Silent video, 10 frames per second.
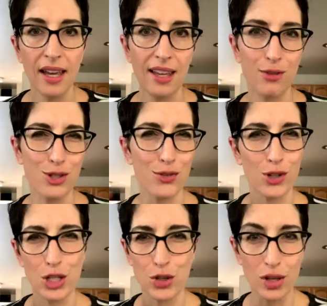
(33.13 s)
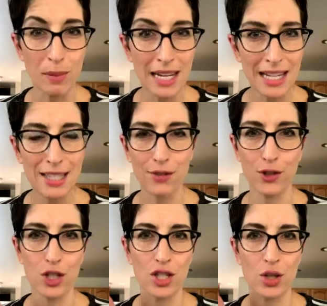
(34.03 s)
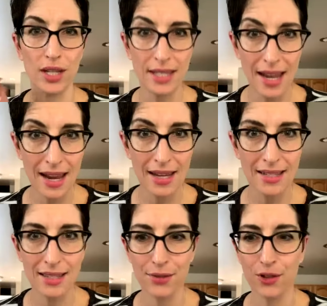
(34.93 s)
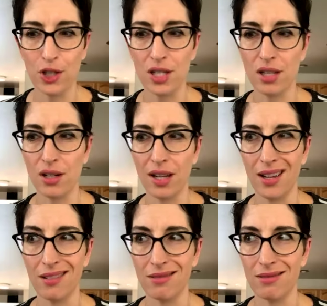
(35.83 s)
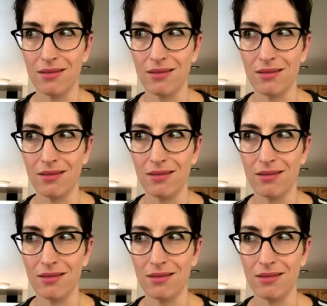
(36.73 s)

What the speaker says: it was the first 30 minutes, the first 30 days, the first 30